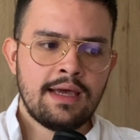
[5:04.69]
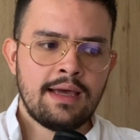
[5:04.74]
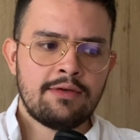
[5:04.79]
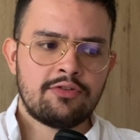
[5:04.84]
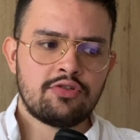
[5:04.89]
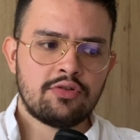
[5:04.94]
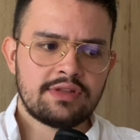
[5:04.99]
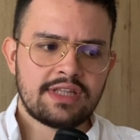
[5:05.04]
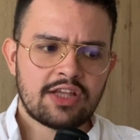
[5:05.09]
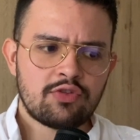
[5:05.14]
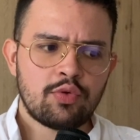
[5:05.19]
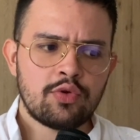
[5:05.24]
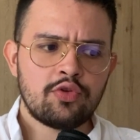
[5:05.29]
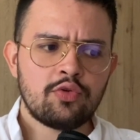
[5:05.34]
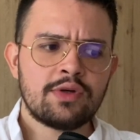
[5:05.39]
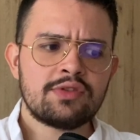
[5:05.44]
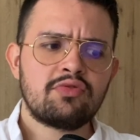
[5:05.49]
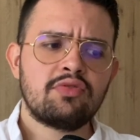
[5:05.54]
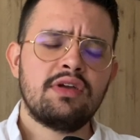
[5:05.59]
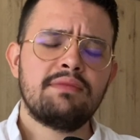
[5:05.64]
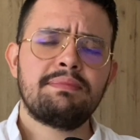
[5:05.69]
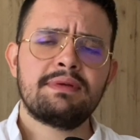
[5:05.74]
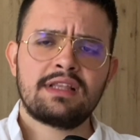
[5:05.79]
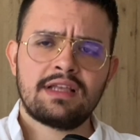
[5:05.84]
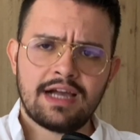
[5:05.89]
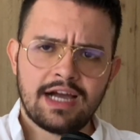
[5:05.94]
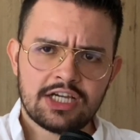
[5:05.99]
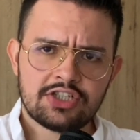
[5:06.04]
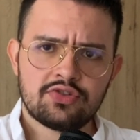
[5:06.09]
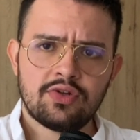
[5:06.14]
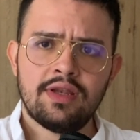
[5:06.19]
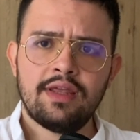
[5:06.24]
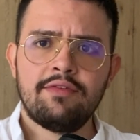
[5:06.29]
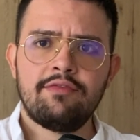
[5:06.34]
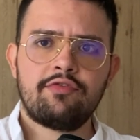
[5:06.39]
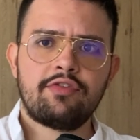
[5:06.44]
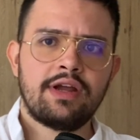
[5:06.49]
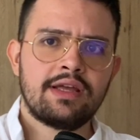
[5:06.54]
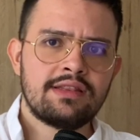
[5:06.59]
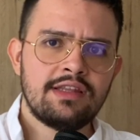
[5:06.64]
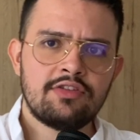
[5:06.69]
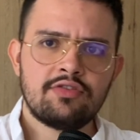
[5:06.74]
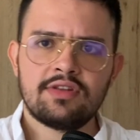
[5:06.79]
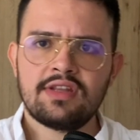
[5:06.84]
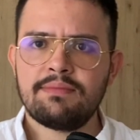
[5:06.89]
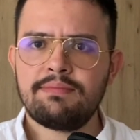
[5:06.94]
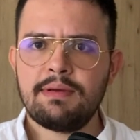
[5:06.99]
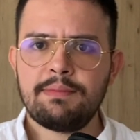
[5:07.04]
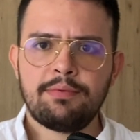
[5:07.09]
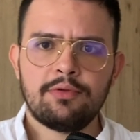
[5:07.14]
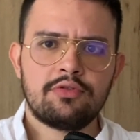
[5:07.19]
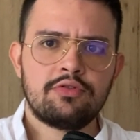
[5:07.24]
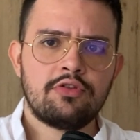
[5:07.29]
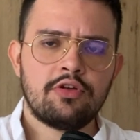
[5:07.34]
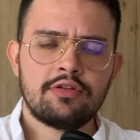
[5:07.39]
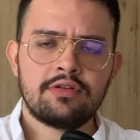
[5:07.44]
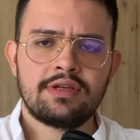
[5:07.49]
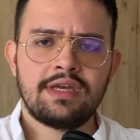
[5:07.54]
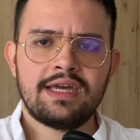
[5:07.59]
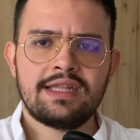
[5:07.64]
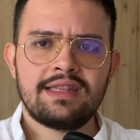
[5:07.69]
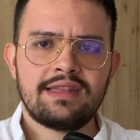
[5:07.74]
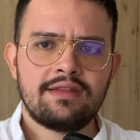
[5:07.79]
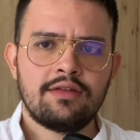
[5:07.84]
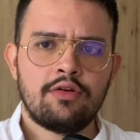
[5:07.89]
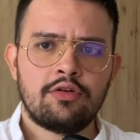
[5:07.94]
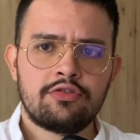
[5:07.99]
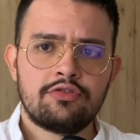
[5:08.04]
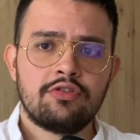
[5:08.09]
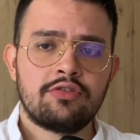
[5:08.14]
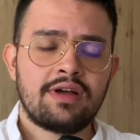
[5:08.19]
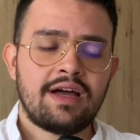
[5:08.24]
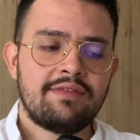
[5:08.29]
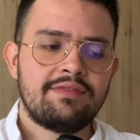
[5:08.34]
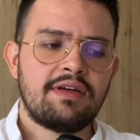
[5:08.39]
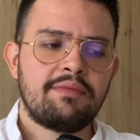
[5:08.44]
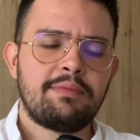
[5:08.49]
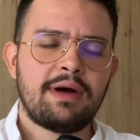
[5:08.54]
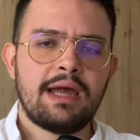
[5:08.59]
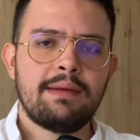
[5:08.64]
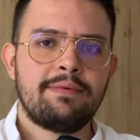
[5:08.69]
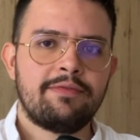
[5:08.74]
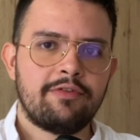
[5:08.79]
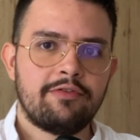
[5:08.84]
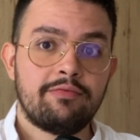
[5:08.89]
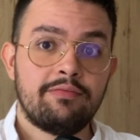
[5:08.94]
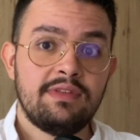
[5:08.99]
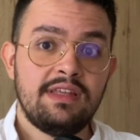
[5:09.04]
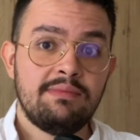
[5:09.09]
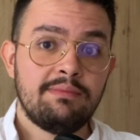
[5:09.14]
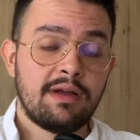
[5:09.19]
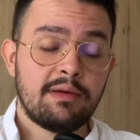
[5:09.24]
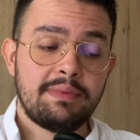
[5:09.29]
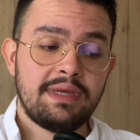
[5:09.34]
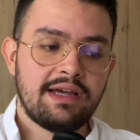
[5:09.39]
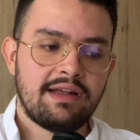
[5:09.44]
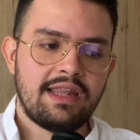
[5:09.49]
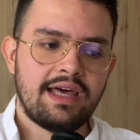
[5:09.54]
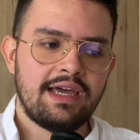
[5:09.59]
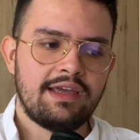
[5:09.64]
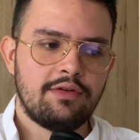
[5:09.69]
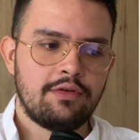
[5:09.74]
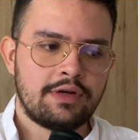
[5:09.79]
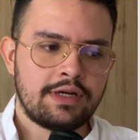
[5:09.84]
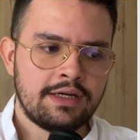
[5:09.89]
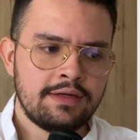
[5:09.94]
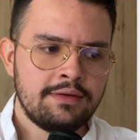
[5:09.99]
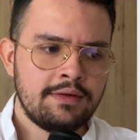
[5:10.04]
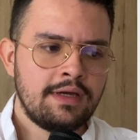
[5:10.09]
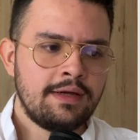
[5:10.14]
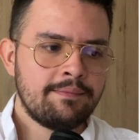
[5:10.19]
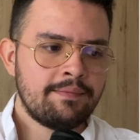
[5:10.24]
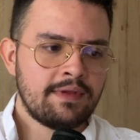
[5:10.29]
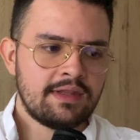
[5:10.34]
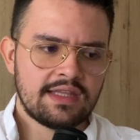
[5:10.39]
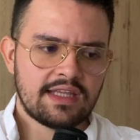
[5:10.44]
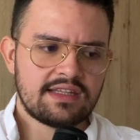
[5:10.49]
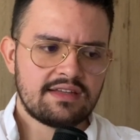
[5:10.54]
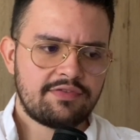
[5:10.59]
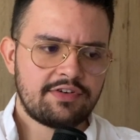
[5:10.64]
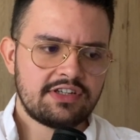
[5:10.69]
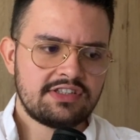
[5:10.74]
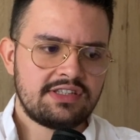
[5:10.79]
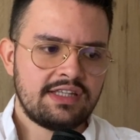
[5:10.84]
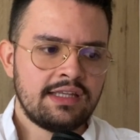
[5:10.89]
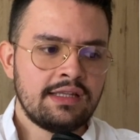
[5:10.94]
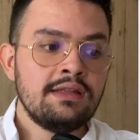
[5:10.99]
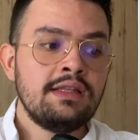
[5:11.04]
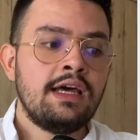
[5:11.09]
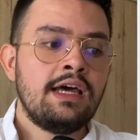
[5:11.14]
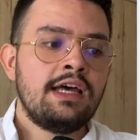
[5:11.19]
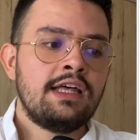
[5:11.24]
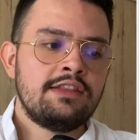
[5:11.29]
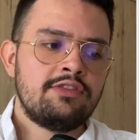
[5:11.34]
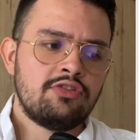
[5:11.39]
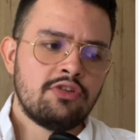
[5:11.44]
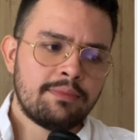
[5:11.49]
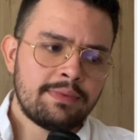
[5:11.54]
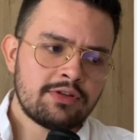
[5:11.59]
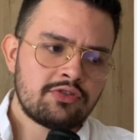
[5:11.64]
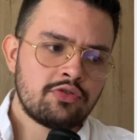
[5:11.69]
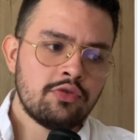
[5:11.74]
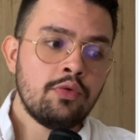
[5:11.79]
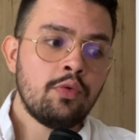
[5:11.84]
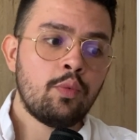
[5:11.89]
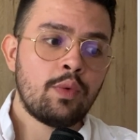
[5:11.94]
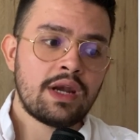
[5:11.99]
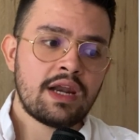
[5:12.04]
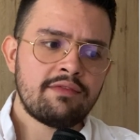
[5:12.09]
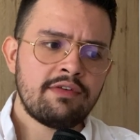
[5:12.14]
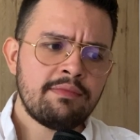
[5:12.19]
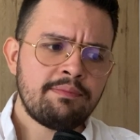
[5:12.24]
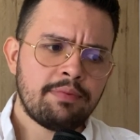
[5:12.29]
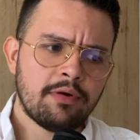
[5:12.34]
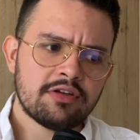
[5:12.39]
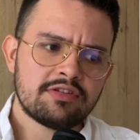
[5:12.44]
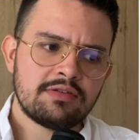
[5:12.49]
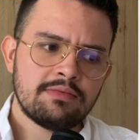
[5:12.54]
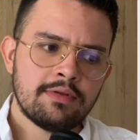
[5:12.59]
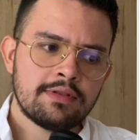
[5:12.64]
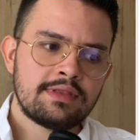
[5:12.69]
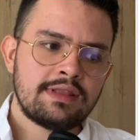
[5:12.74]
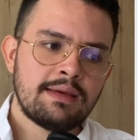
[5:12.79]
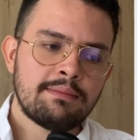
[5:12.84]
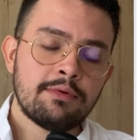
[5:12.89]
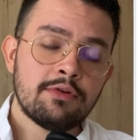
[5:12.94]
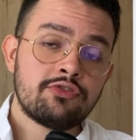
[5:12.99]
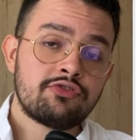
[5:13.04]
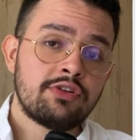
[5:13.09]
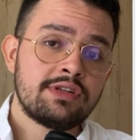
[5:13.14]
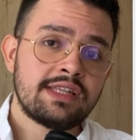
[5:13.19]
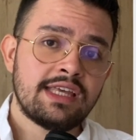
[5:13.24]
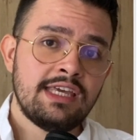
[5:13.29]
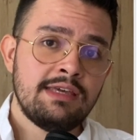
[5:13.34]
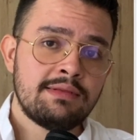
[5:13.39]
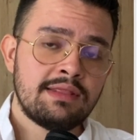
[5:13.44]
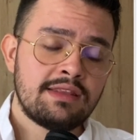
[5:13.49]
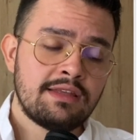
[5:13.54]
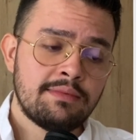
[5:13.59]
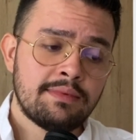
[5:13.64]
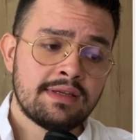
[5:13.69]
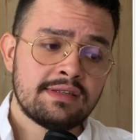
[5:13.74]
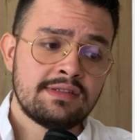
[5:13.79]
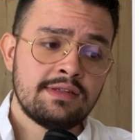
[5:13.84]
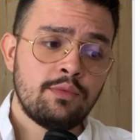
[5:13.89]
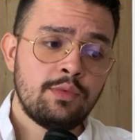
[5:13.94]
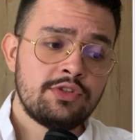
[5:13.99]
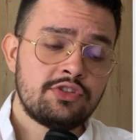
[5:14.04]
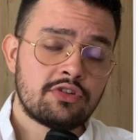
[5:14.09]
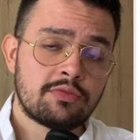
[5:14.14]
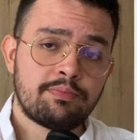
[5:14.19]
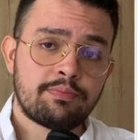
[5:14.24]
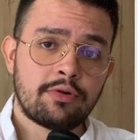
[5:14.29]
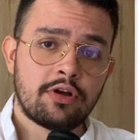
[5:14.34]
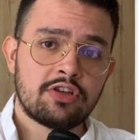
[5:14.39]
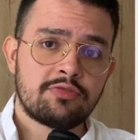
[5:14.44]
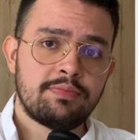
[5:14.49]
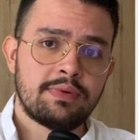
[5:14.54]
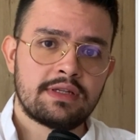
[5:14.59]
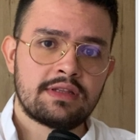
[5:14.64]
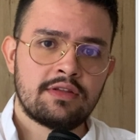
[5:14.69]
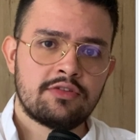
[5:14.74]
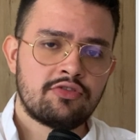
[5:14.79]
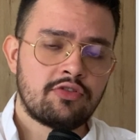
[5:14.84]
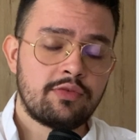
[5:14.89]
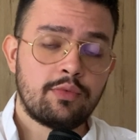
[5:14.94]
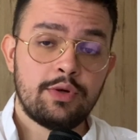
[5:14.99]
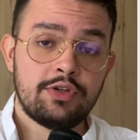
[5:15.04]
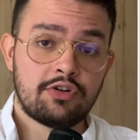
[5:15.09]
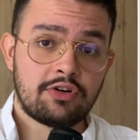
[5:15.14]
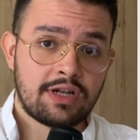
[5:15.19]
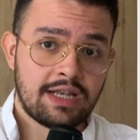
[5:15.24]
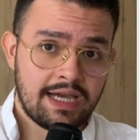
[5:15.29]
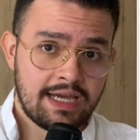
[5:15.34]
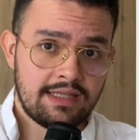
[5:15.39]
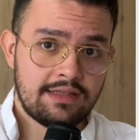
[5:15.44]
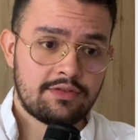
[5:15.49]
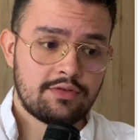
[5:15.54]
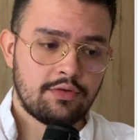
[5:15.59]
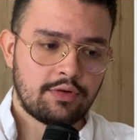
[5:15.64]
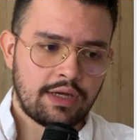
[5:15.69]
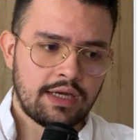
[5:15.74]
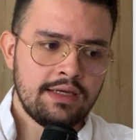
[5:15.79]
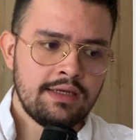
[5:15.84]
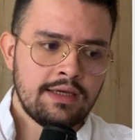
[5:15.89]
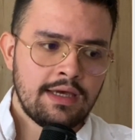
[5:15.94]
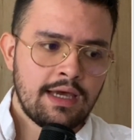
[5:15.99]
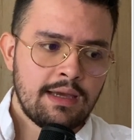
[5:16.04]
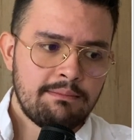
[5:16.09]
So that's why you want to keep it casual and friendly so that people don't get or don't have the vibe of it might be a lie, okay? That's the first thing. Number two, whenever possible, demonstrate intimacy with your with your client, okay?